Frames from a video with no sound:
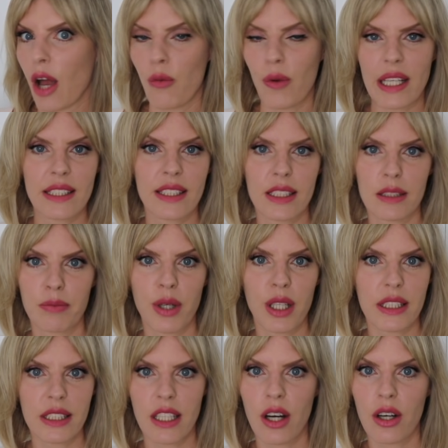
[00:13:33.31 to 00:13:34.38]
where does
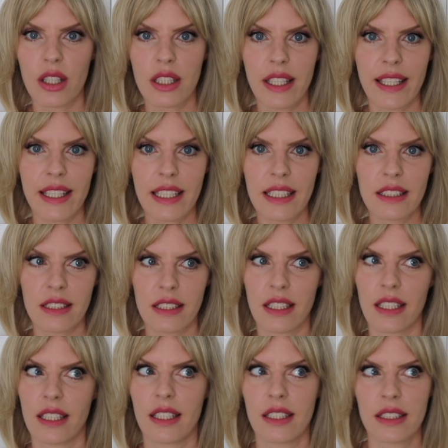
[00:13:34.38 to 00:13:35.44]
party hard lead?
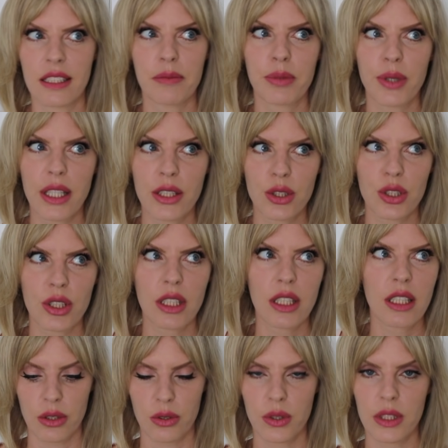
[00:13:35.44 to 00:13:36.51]
Uh,
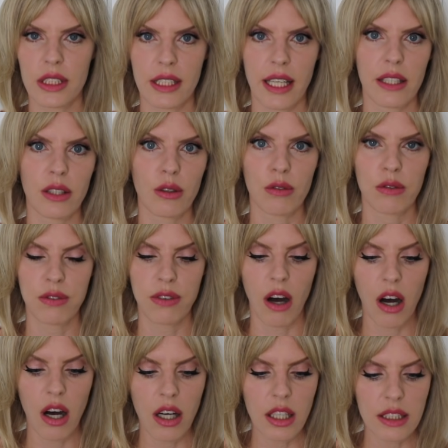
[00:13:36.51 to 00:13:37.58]
depression, suicidal
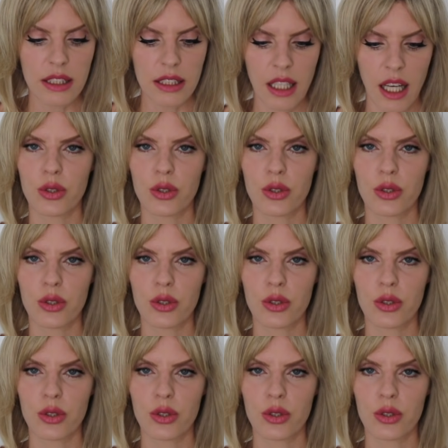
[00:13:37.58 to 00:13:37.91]
thoughts,